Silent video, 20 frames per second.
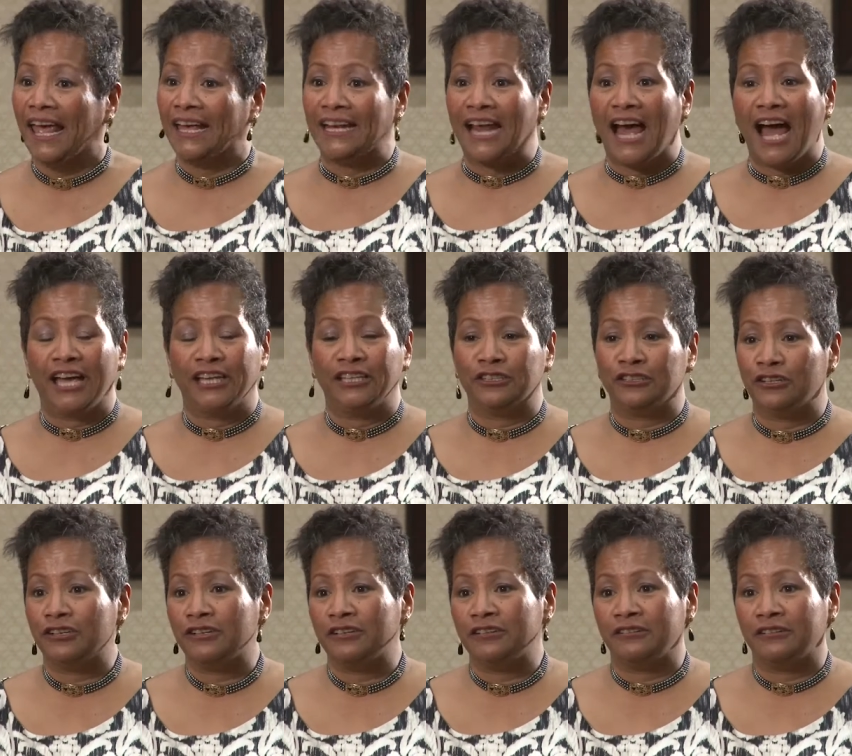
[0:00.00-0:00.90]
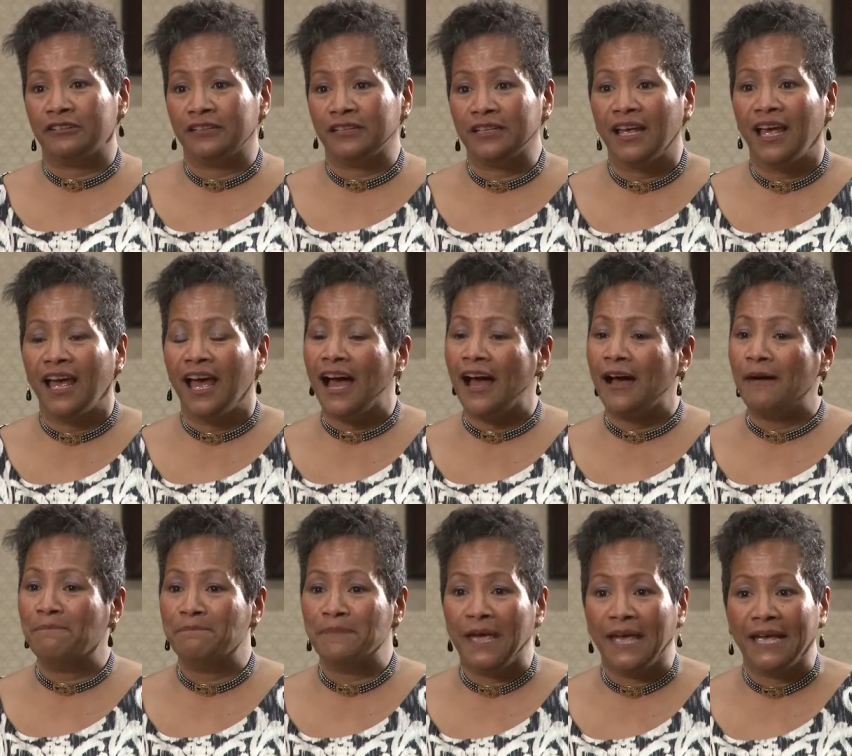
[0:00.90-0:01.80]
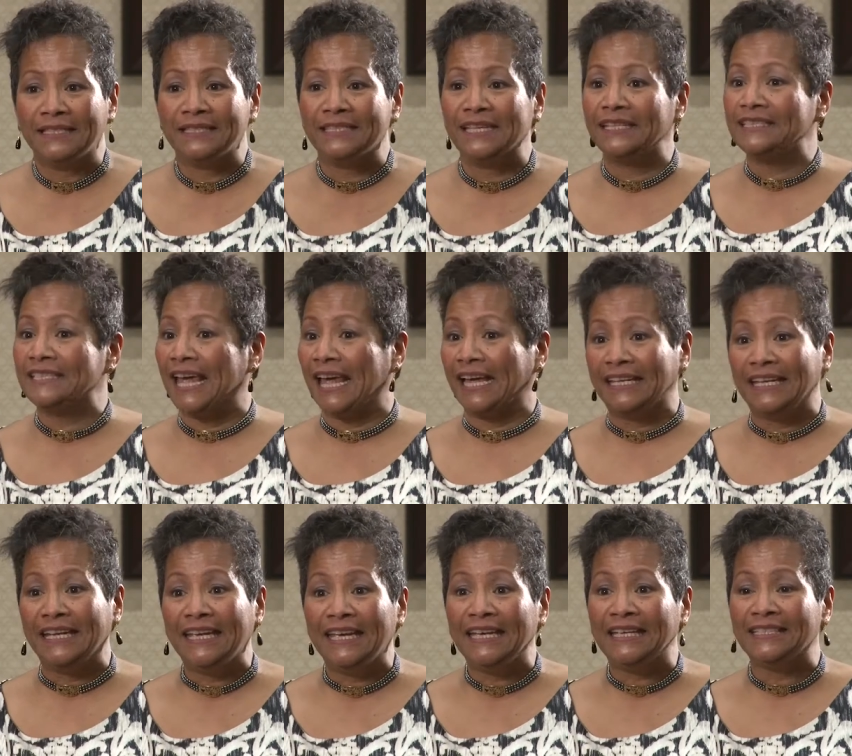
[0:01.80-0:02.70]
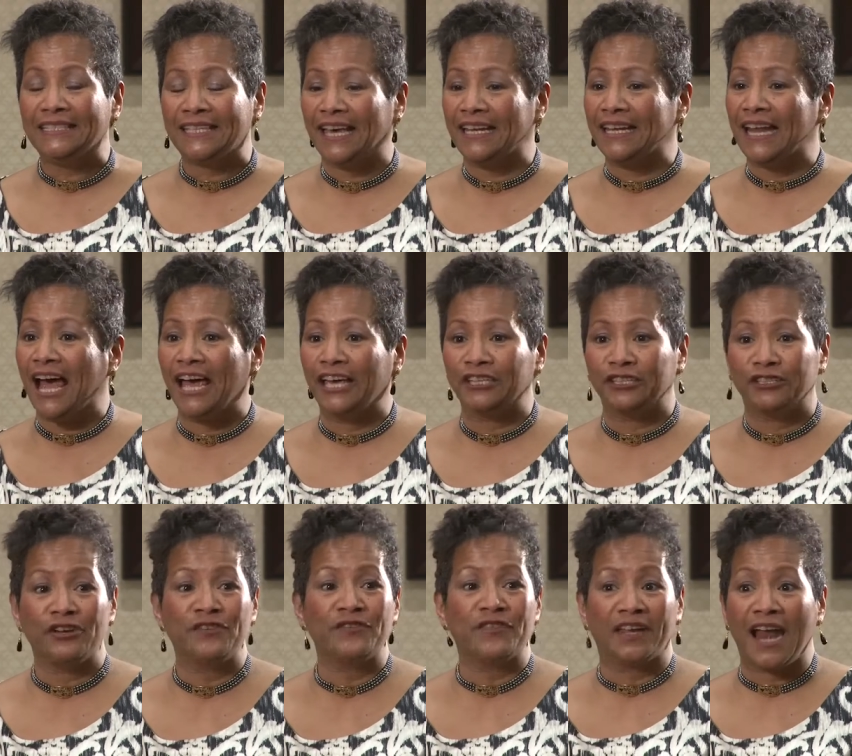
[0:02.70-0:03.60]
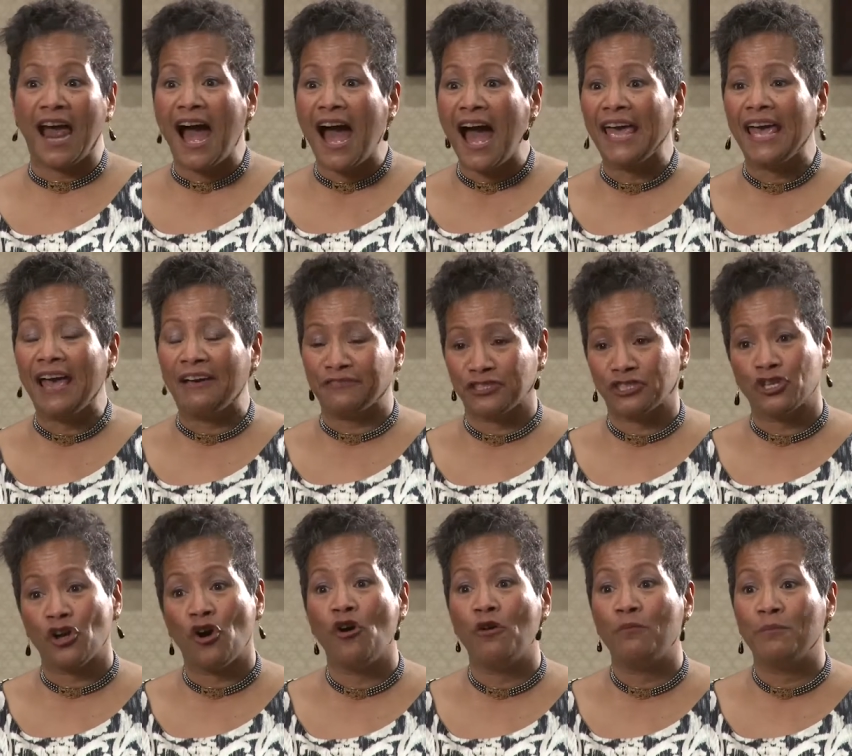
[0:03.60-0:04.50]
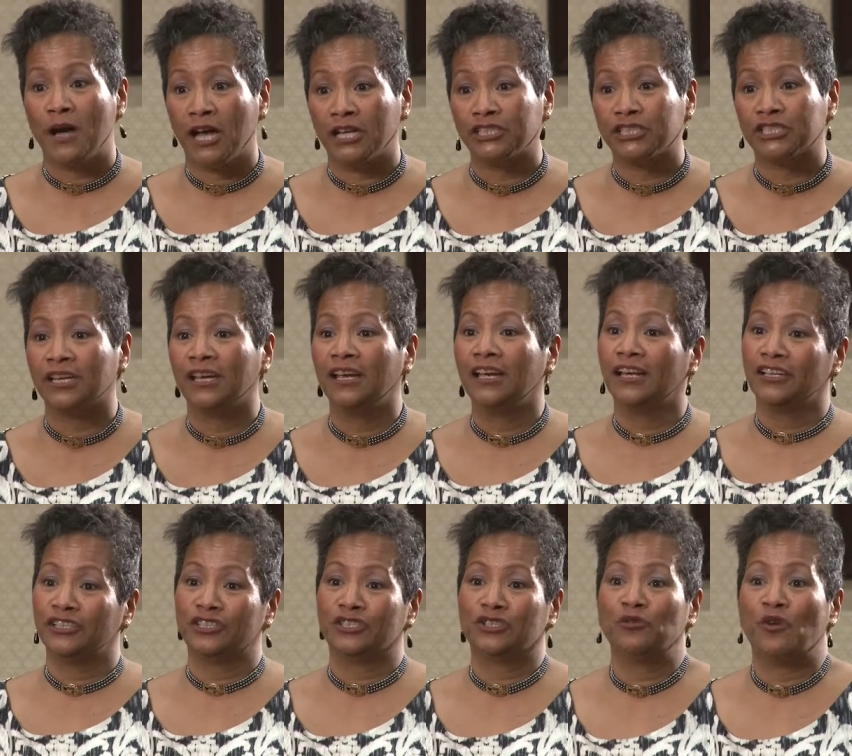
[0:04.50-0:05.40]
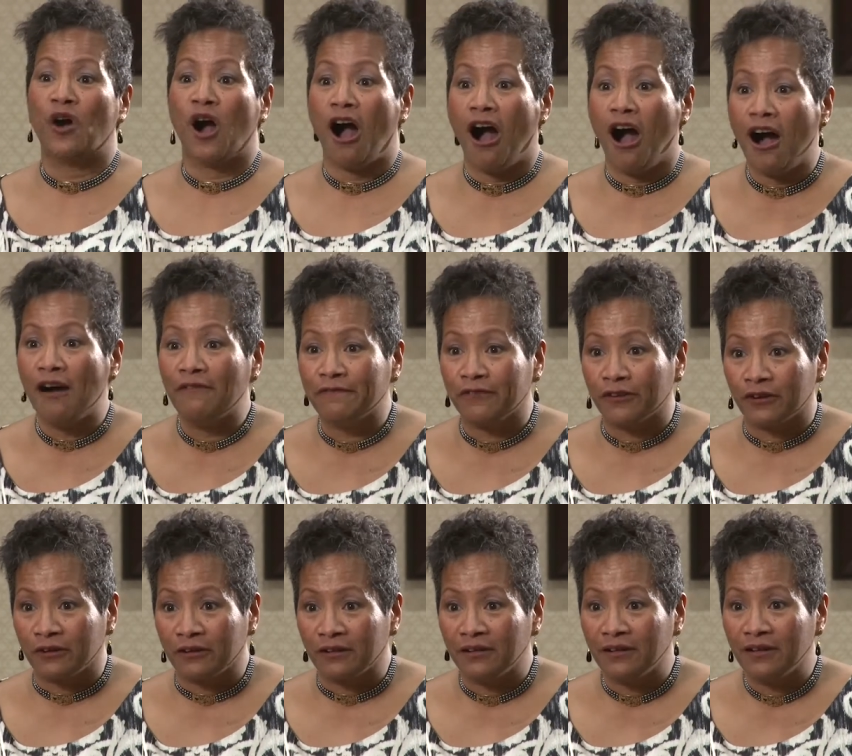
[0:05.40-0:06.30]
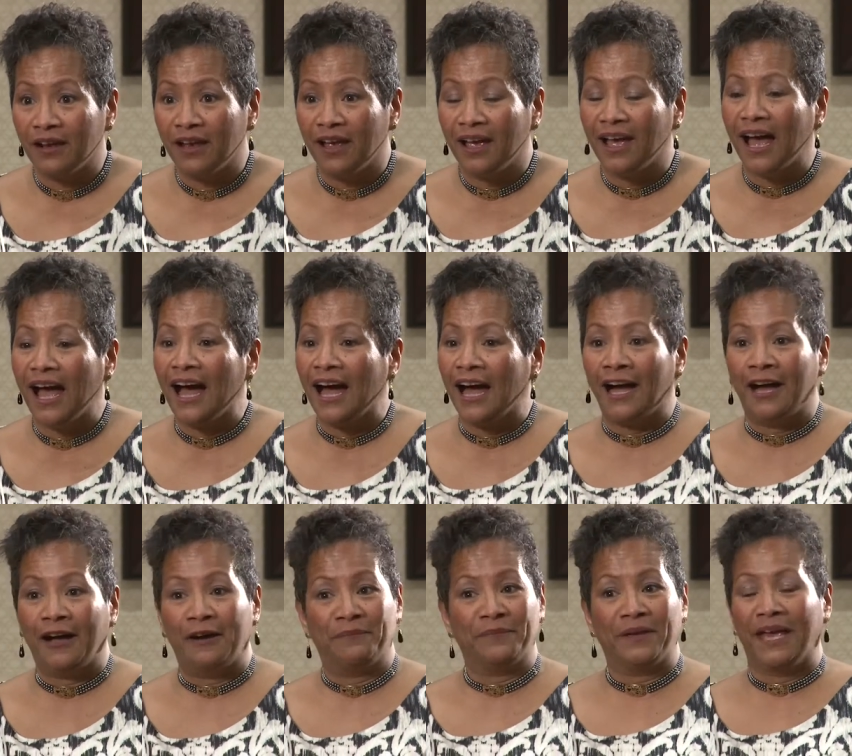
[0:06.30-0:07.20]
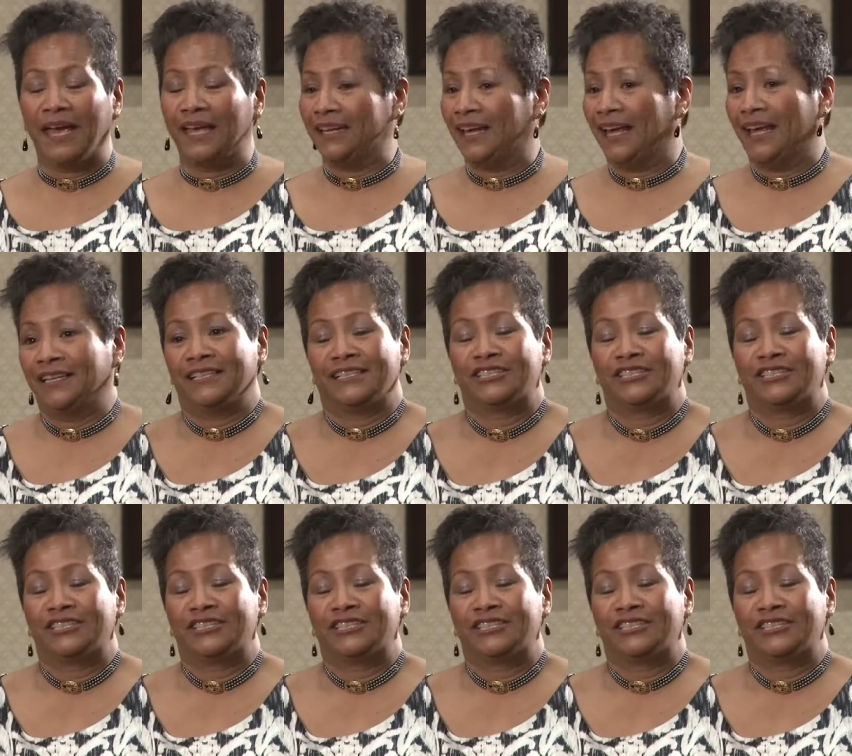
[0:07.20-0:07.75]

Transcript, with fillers: and I learned amazing techniques and I learned that I have so much to offer. Um, and,